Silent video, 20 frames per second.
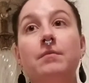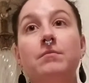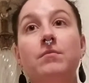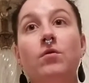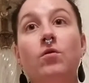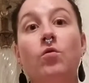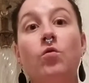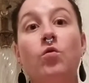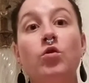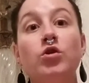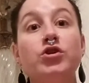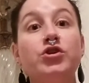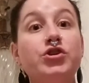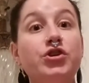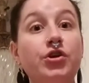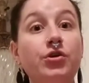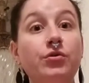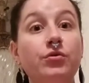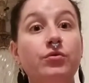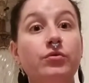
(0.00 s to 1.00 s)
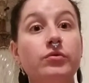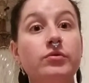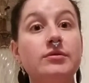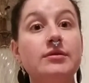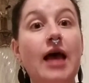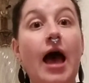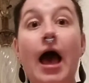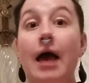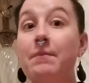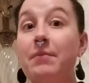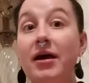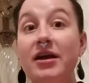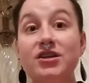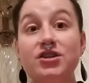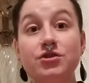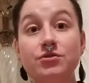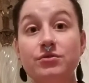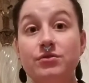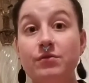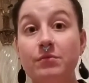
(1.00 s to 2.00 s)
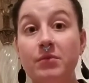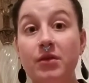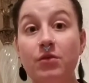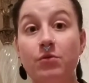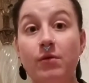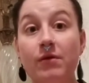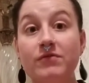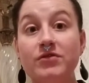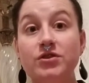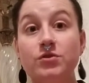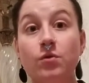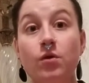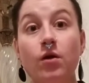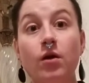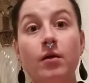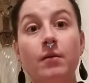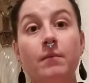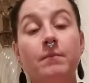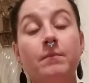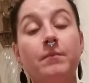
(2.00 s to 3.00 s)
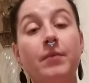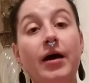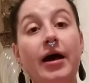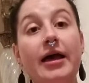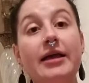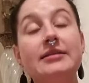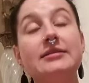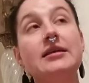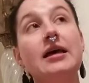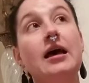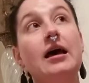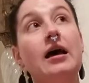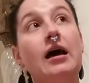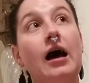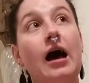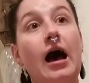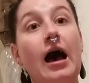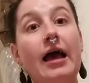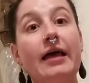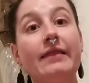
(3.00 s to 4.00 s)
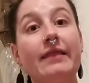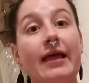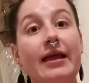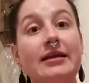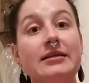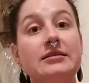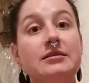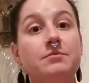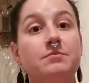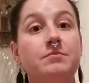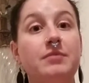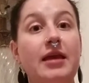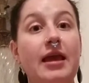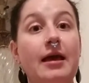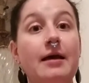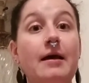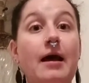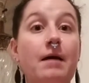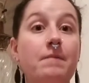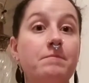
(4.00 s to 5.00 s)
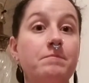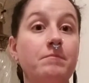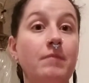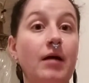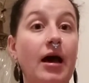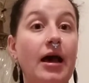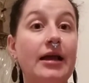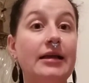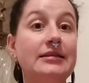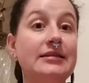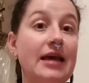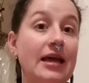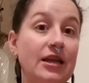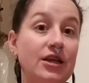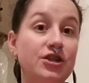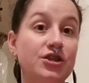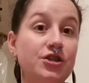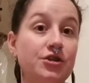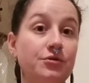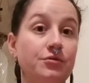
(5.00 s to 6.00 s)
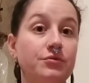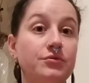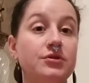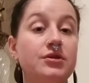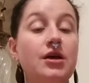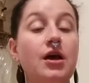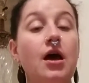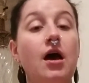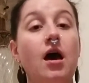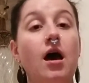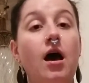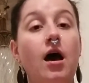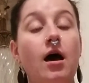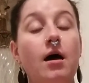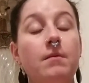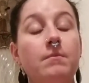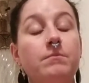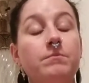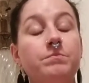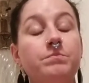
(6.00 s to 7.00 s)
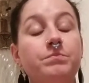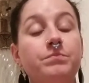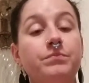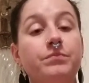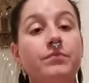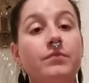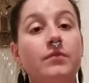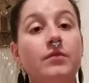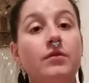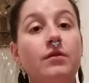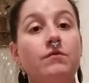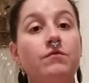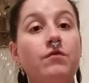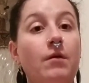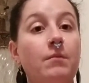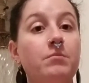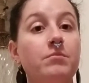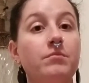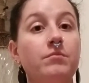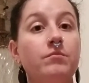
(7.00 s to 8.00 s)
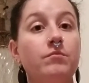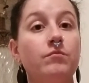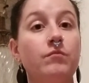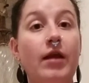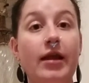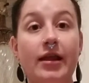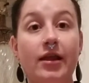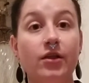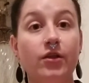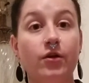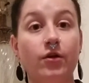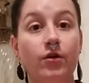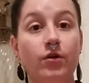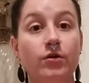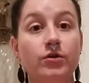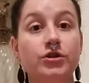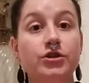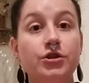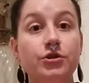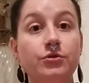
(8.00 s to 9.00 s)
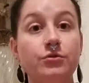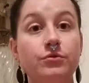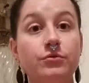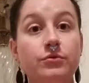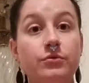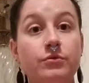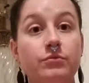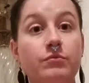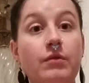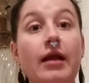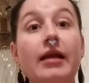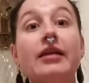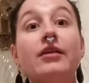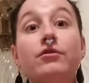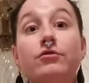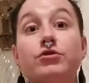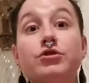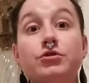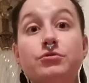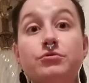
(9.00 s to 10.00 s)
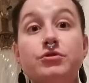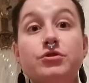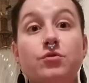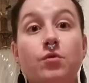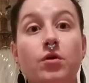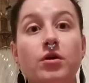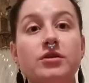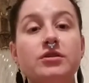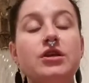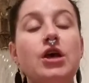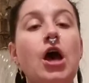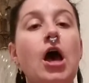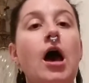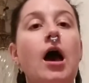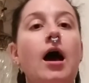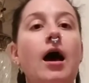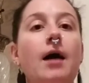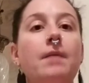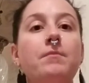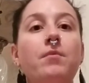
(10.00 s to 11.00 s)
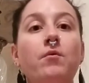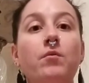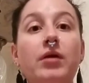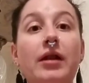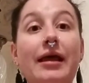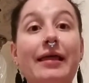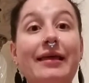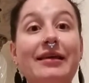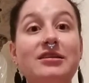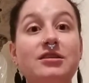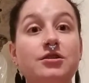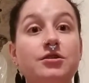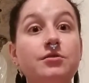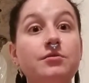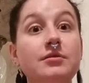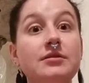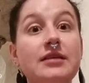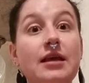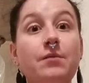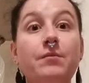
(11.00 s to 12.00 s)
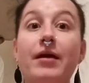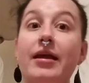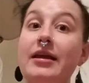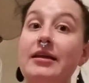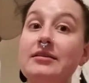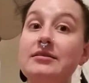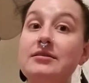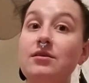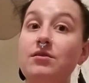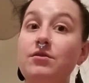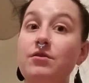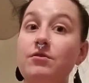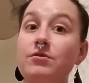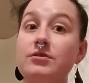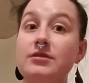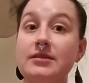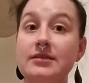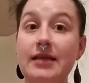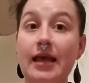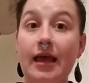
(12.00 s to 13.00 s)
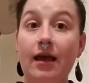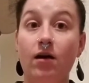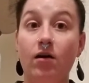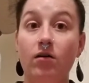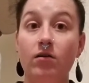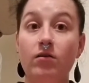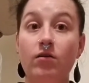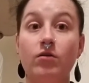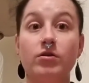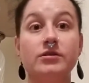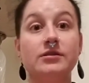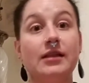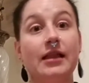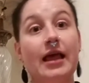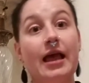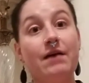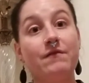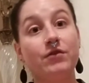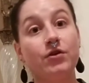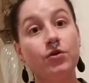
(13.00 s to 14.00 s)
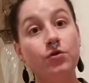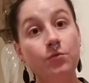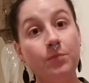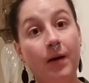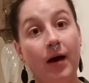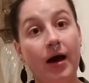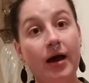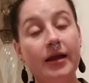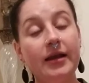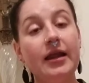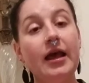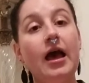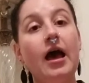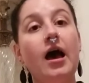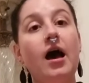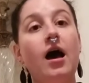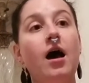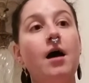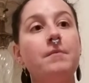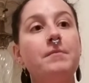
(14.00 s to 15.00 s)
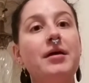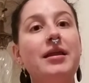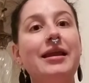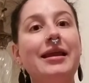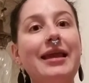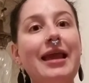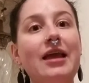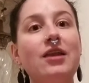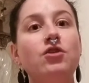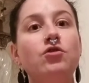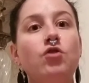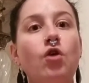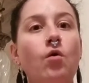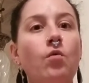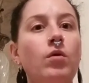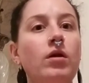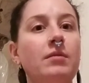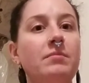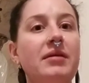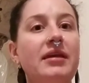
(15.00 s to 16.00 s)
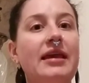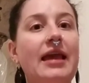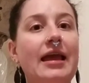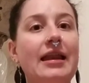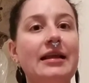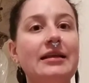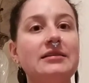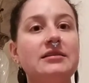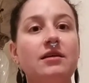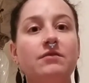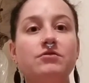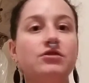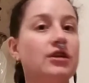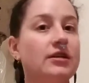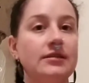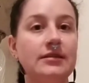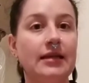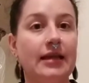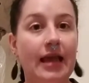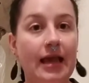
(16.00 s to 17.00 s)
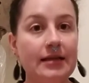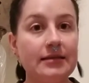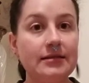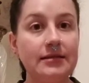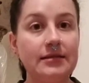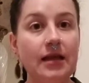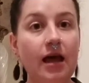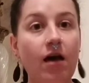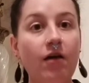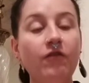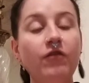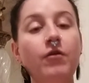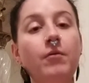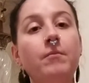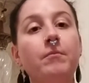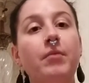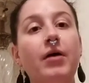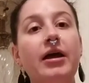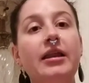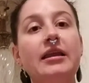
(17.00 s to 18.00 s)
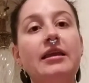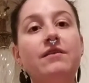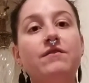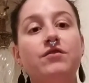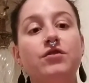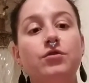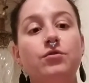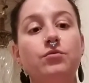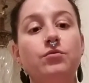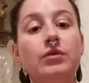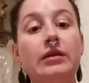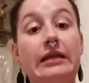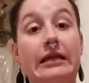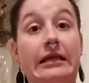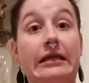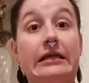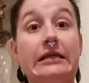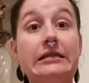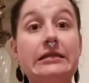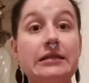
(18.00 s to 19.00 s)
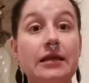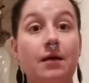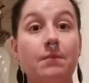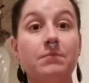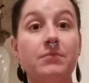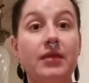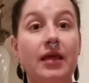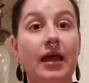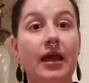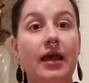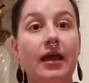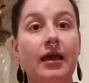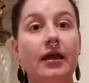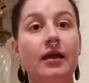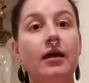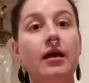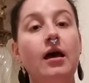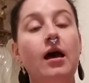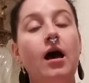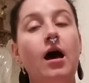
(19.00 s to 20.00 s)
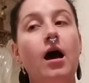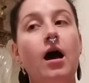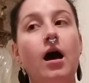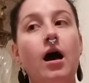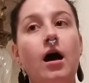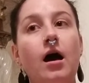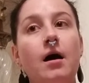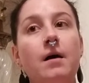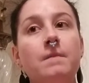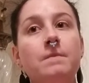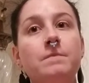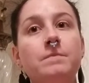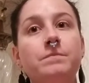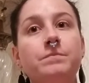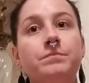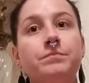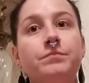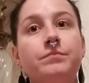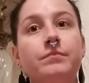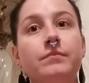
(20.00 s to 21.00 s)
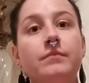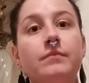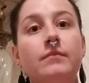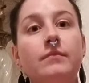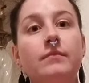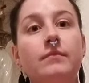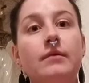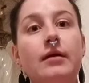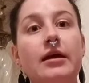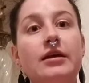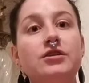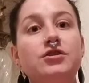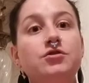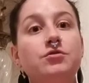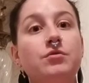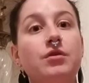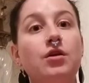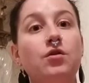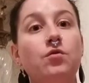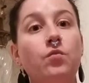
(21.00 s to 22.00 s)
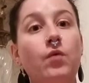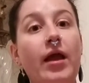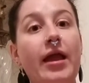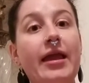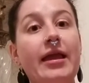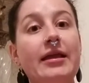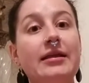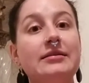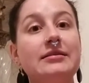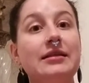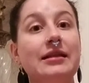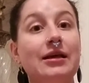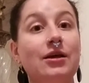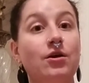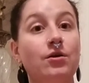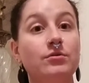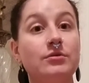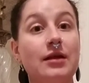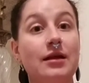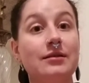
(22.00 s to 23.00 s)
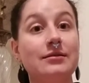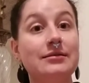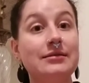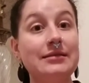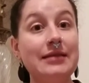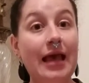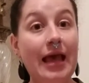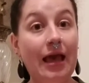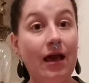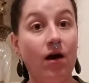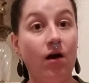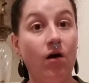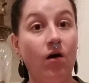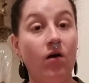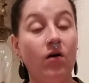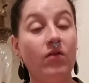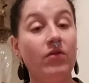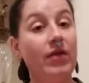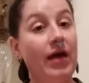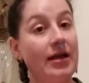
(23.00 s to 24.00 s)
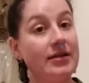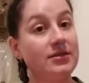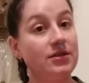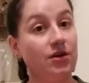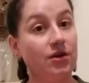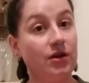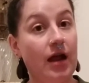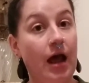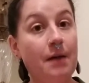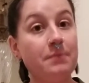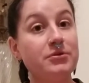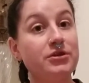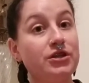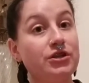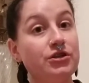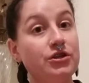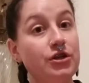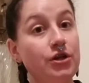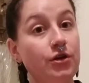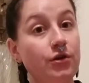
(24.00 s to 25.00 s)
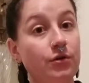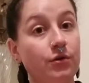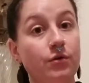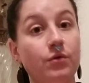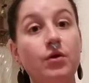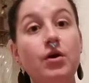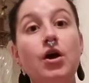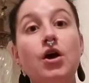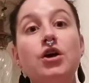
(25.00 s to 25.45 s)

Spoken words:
Or shoes. I buy shoes from the thrift store, but I like to get my tennis shoes from regular shoe stores. But what I like to do is I wait until there's a sale or until I have a coupon. And again, you don't want to be getting stuff just to get stuff, but if you need something and you can wait until it goes on sale, that's a good option too.